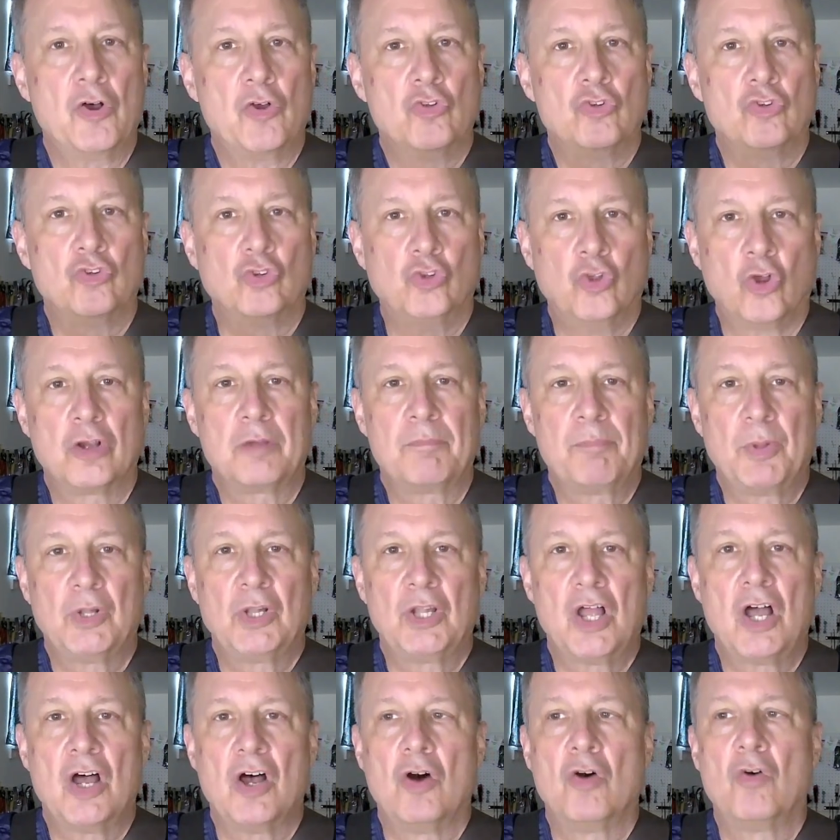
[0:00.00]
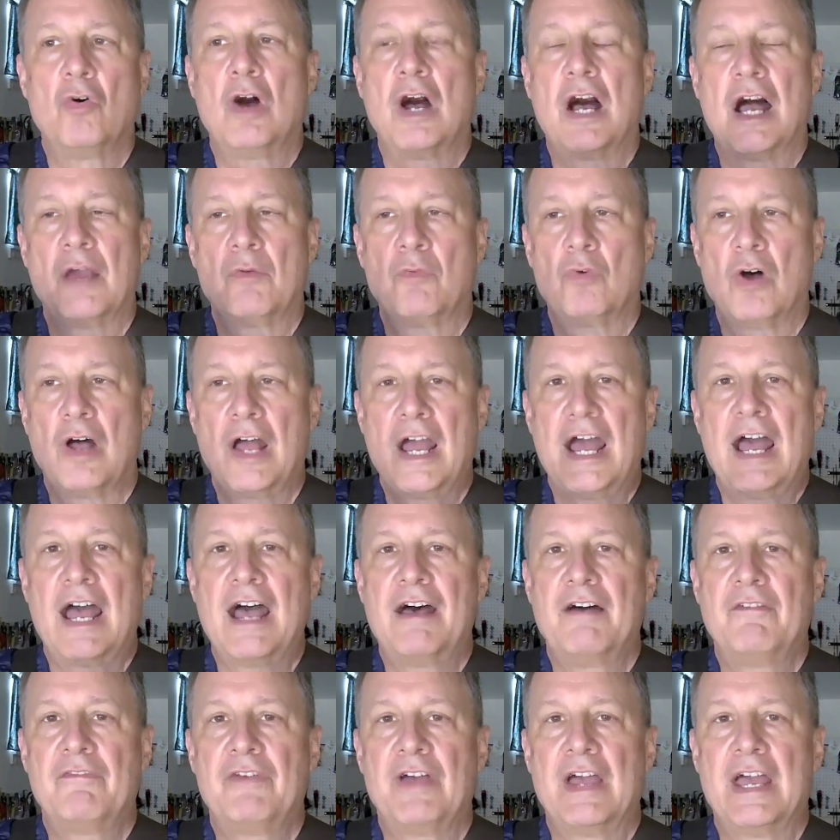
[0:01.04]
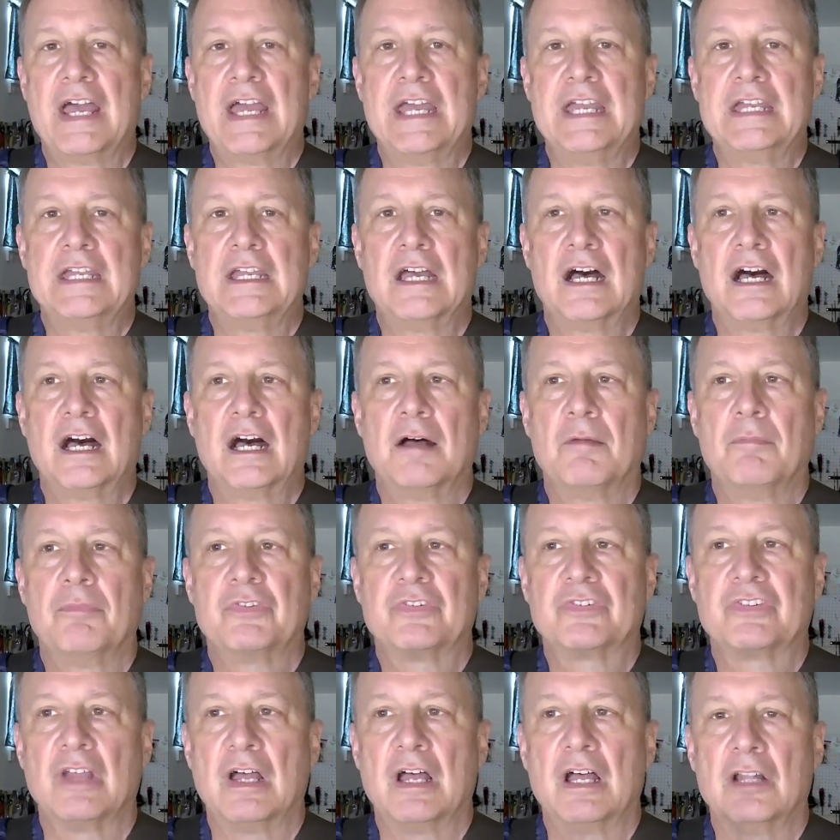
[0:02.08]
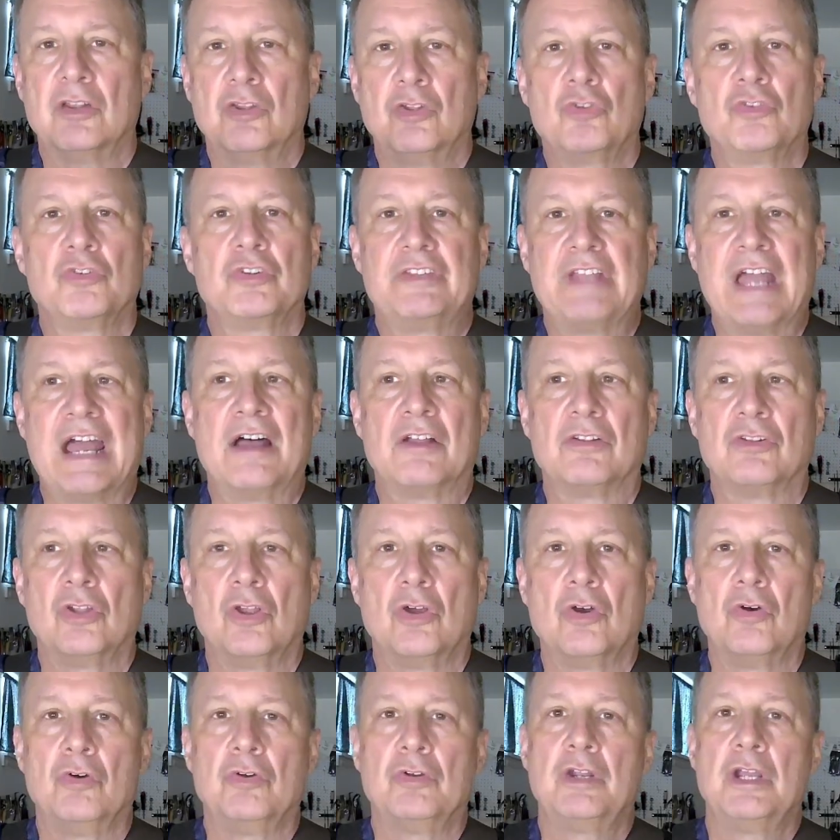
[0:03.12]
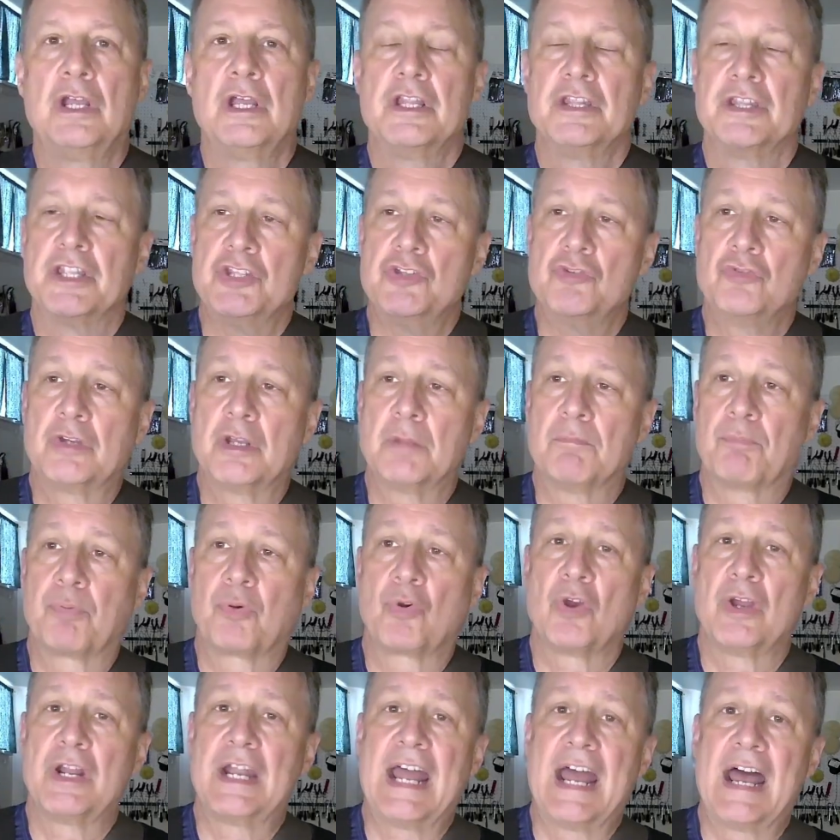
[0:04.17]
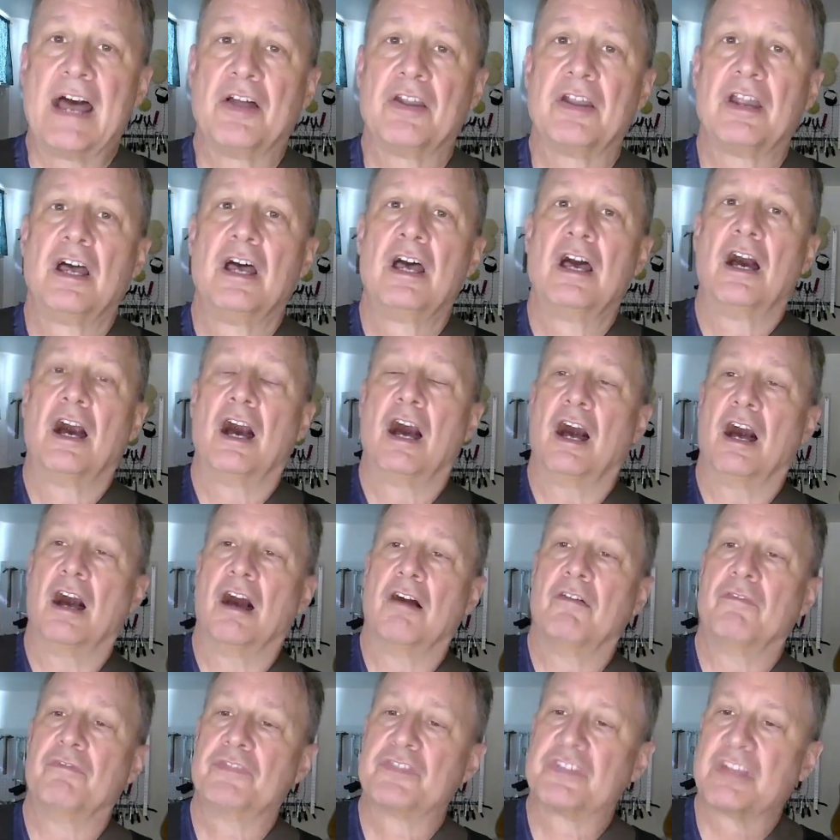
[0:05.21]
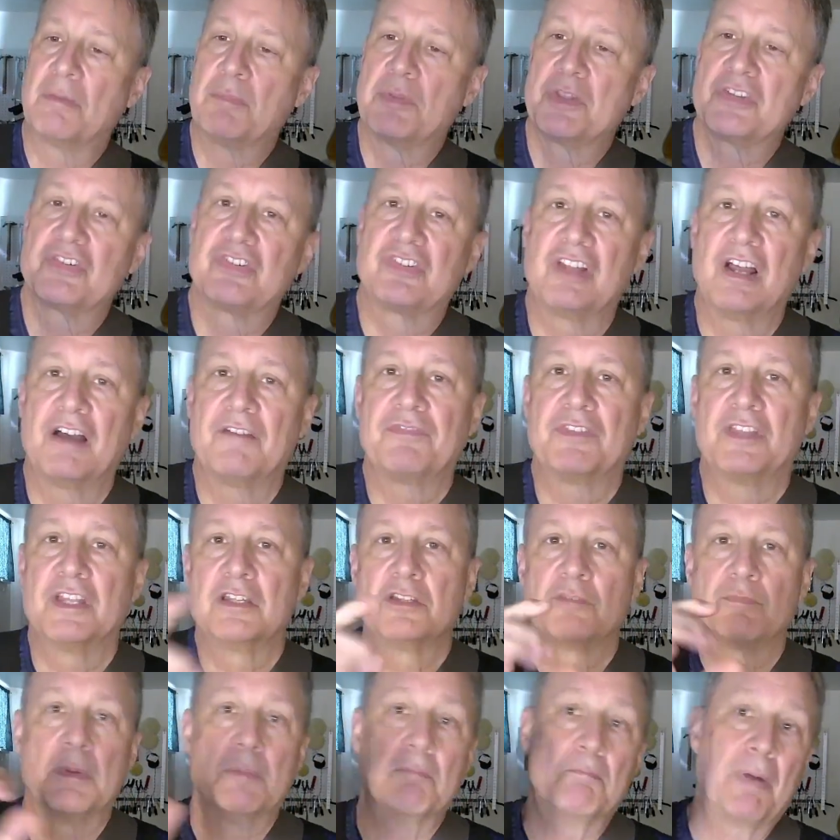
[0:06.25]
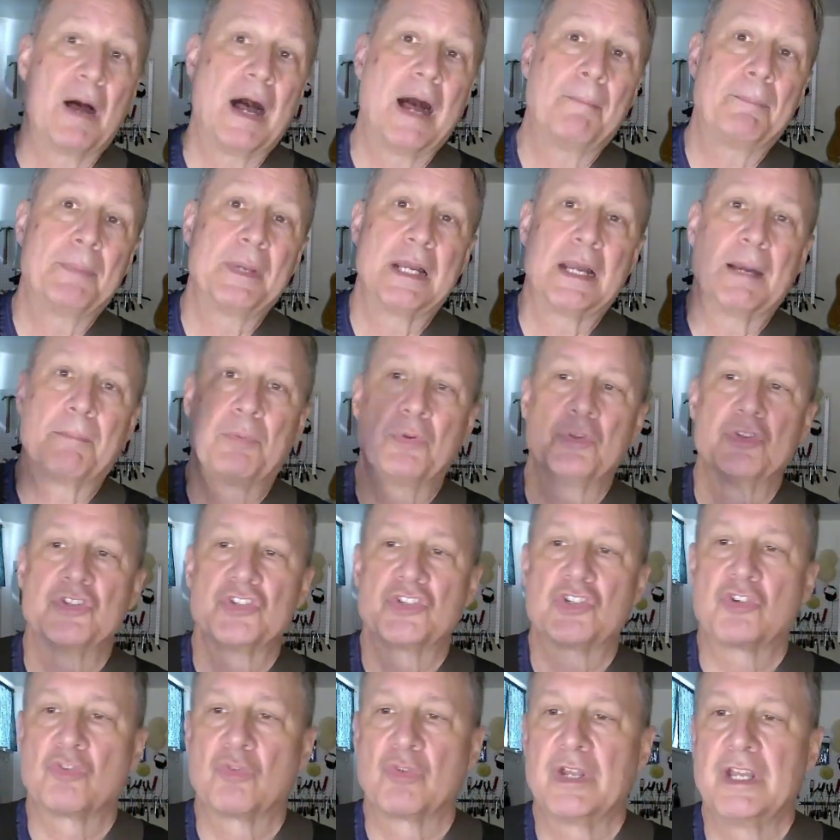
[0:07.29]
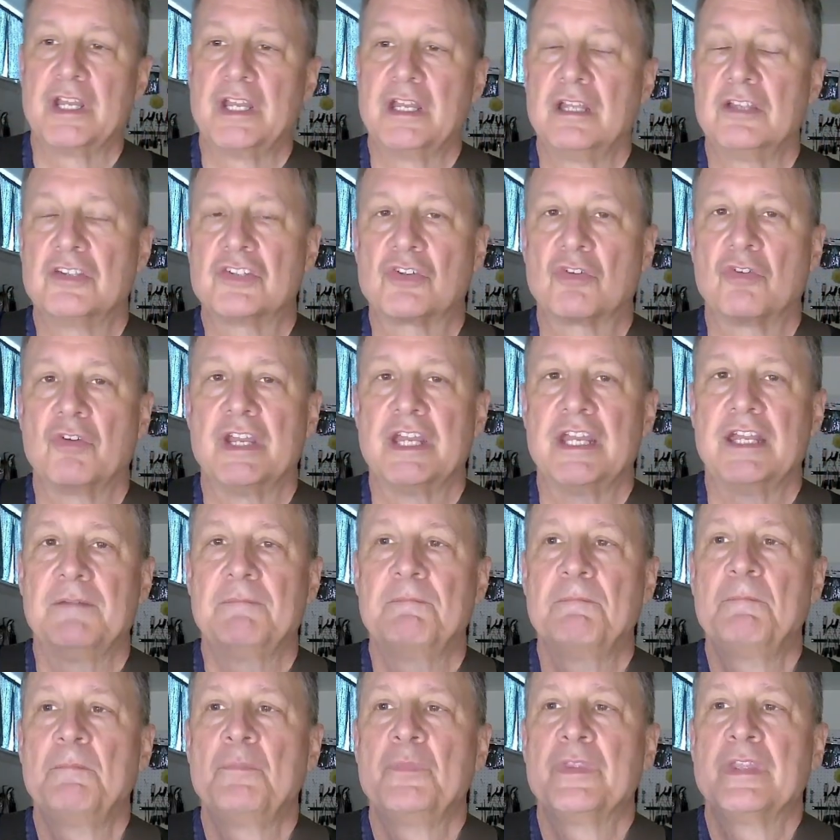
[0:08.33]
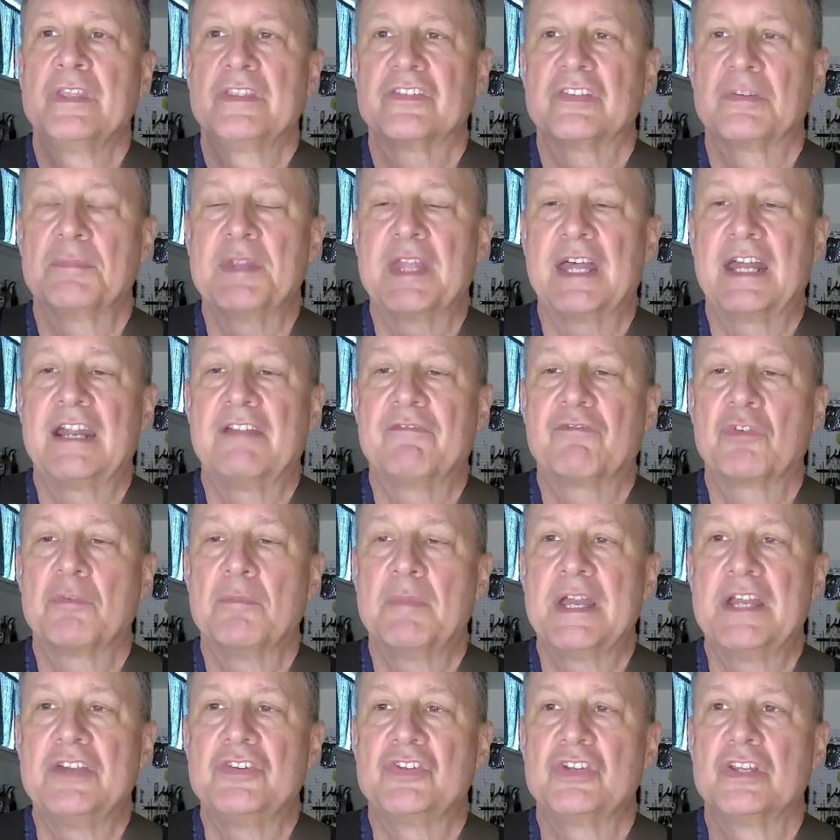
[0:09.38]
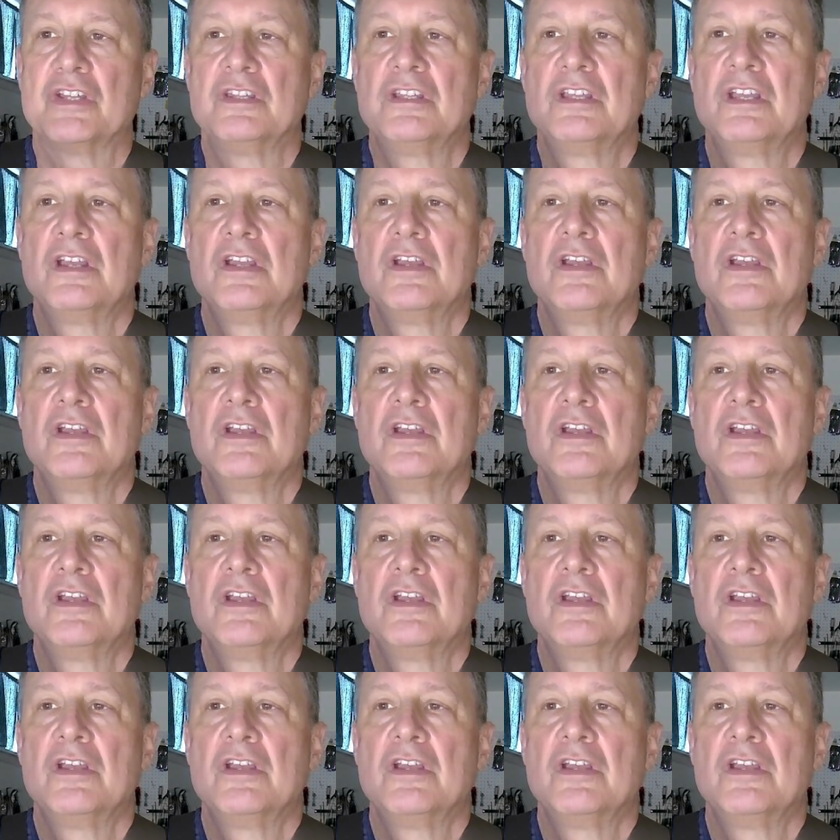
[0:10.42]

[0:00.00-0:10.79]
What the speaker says: Look below. I will have a little download that you can print out of some of the stuff that's been popping up on the screen, some of that information,